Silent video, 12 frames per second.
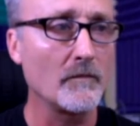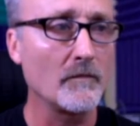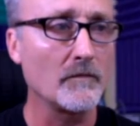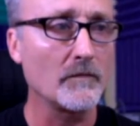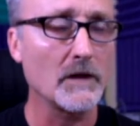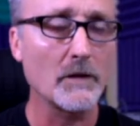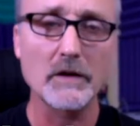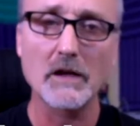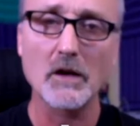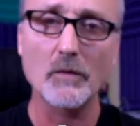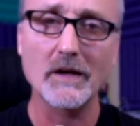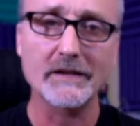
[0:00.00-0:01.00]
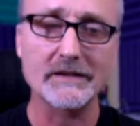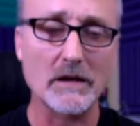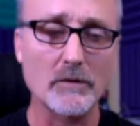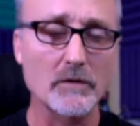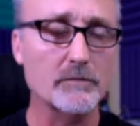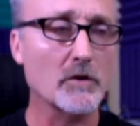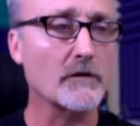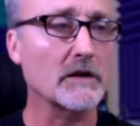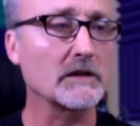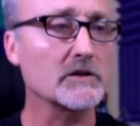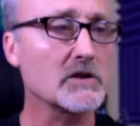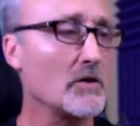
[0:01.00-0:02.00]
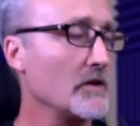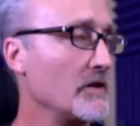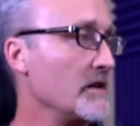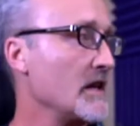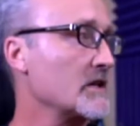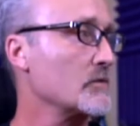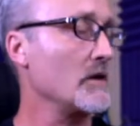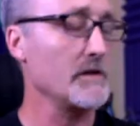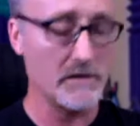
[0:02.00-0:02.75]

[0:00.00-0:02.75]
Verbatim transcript: There we go. We got that one perfect. Let's go to the next one.